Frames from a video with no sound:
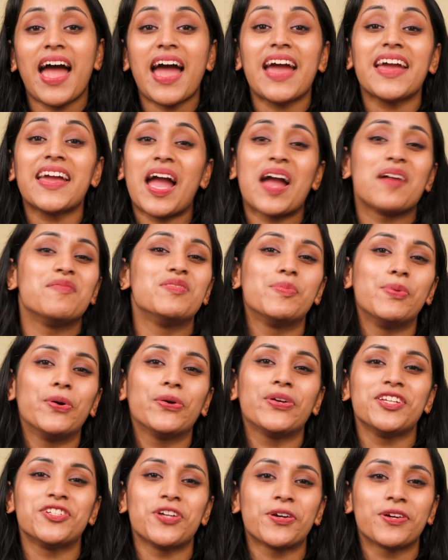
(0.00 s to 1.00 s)
Hi, I'm
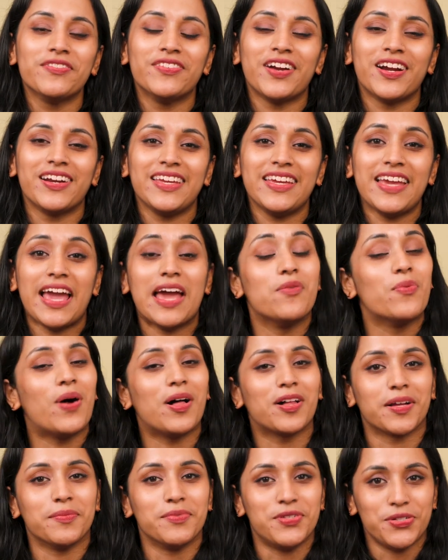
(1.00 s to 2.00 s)
Deboki Chakravarti, and
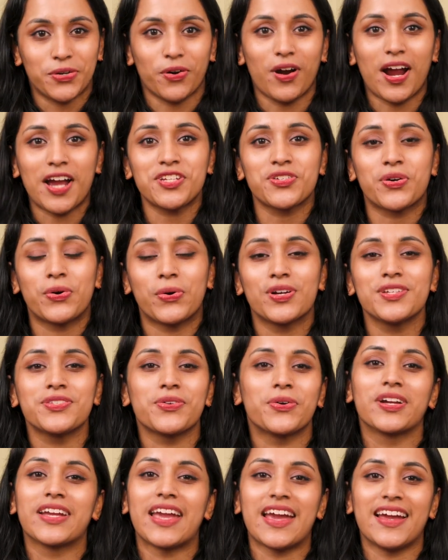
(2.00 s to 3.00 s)
welcome to Crash Course
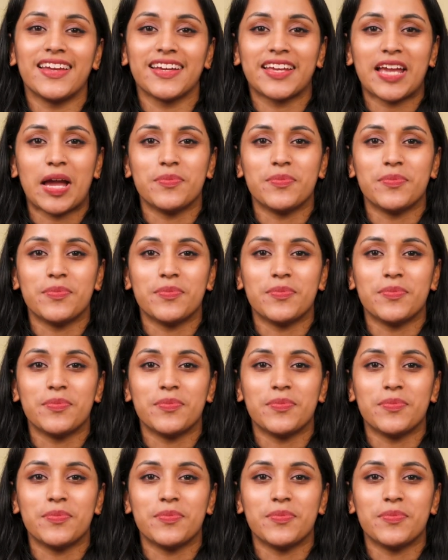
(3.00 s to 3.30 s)
Organic